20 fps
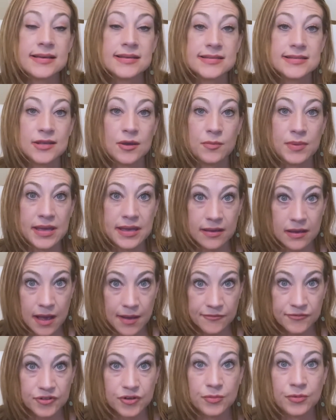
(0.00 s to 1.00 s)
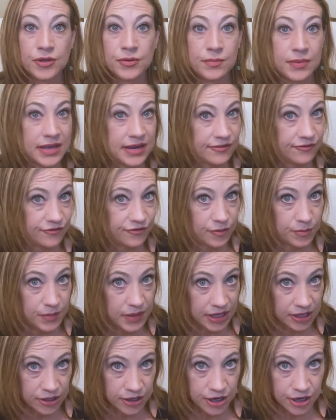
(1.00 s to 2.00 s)
So being comfortable, being
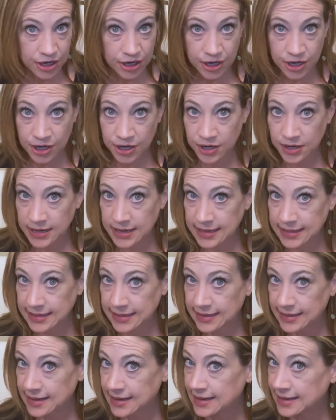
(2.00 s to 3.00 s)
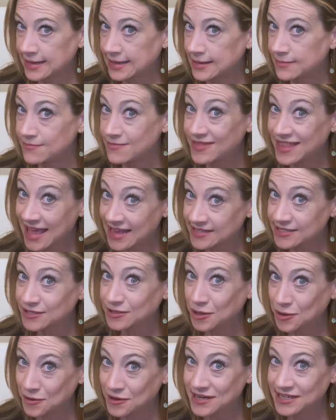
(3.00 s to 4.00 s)
familiar, um, that's
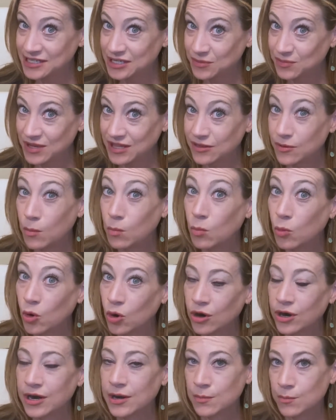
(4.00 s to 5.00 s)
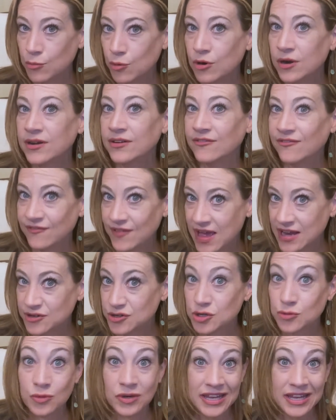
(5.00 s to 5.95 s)
going to be the more important factor.